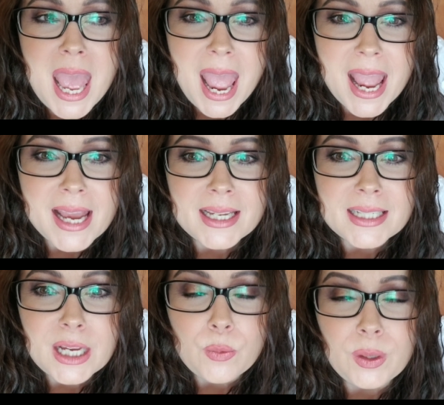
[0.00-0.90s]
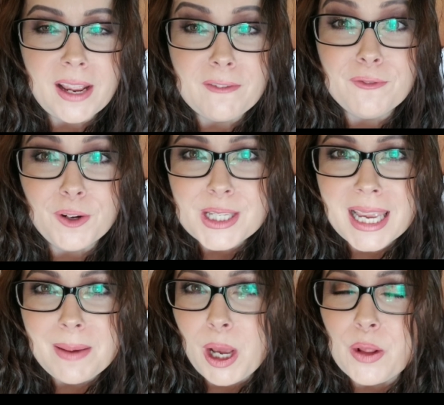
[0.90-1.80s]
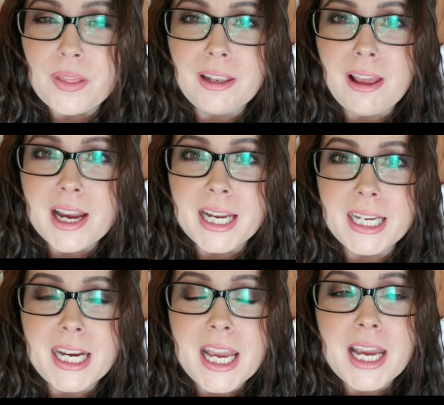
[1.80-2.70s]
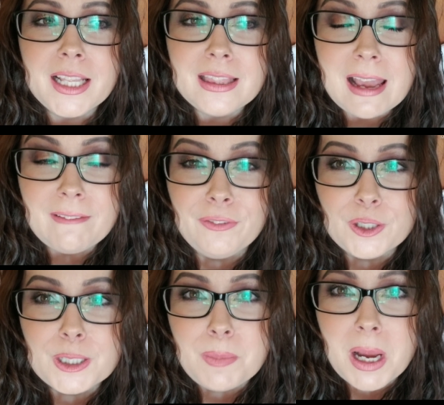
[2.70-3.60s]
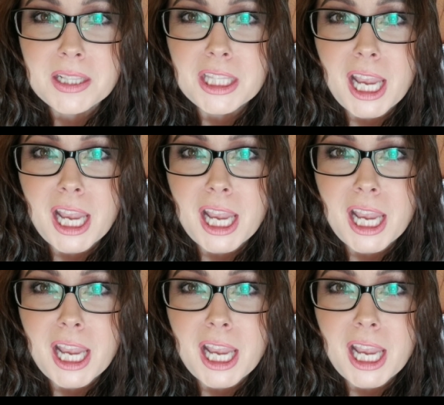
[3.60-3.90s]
And when I first came out on the line that first month,